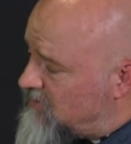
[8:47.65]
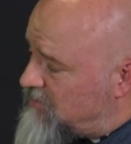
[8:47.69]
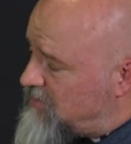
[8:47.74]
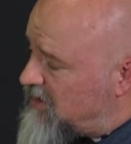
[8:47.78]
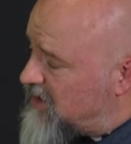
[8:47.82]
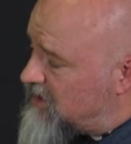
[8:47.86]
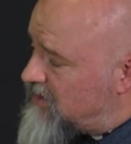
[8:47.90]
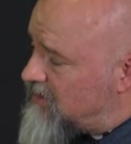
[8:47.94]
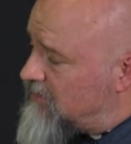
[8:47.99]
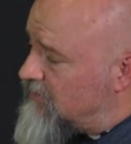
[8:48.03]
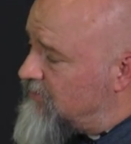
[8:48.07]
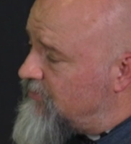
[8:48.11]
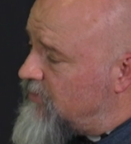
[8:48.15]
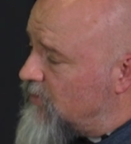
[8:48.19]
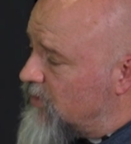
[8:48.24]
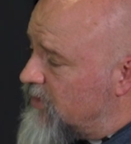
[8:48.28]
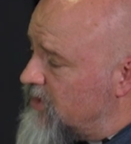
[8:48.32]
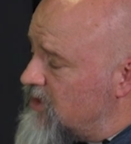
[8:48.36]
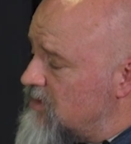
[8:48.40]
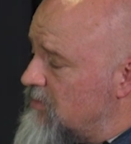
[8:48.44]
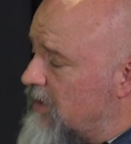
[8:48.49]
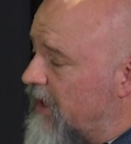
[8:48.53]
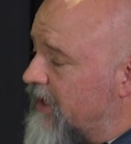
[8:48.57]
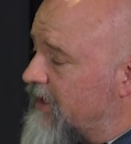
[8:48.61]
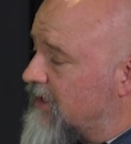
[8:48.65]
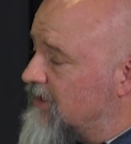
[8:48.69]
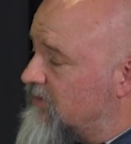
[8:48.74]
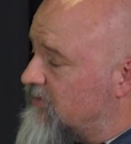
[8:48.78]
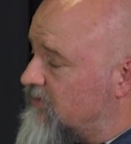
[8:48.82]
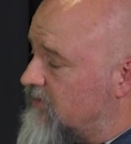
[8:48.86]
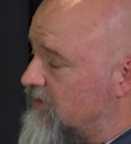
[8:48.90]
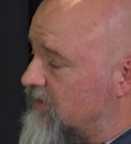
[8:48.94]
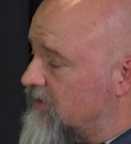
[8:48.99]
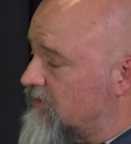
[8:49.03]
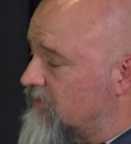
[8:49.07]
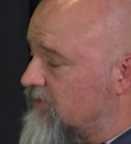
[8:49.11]
a big deal for you, you might
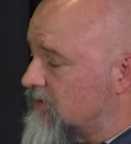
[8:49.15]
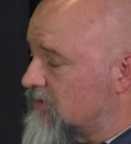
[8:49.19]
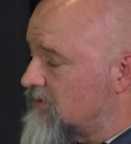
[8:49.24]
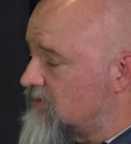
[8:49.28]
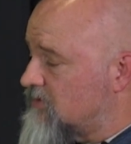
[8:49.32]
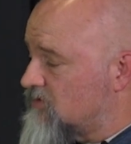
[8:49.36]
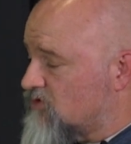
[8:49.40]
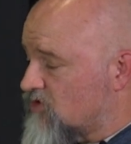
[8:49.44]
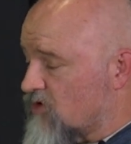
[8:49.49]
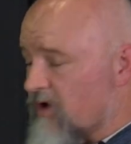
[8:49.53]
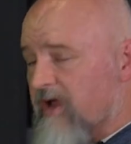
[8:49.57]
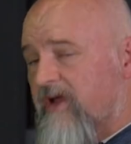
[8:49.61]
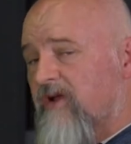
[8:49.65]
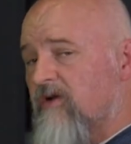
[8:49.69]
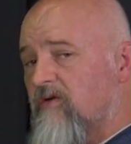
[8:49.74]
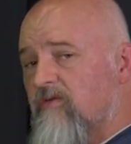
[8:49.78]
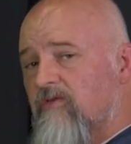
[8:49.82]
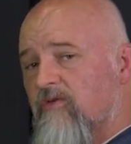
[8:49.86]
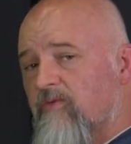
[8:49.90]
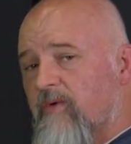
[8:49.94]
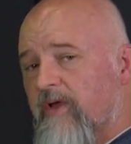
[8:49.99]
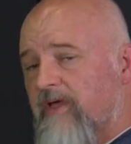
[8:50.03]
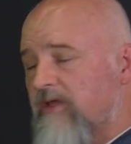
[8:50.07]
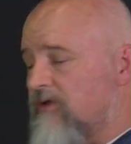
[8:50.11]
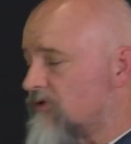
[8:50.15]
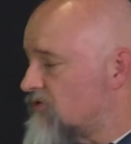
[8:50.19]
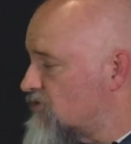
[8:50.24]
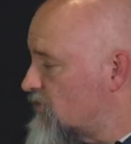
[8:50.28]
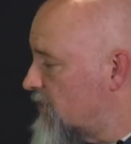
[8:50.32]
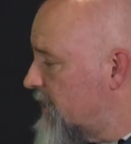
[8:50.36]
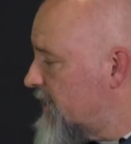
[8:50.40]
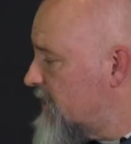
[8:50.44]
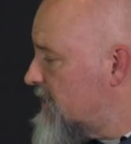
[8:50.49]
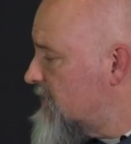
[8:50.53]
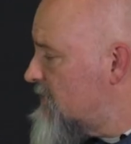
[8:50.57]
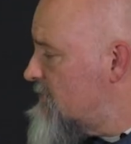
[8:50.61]
consider the Trekker, the regular
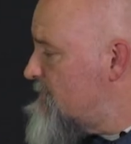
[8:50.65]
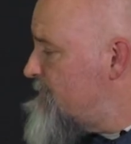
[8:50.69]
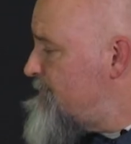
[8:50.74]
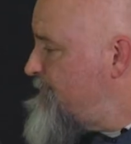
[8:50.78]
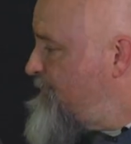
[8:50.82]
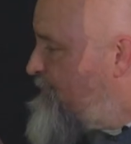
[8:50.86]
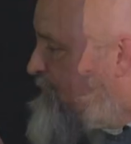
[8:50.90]
Trekker.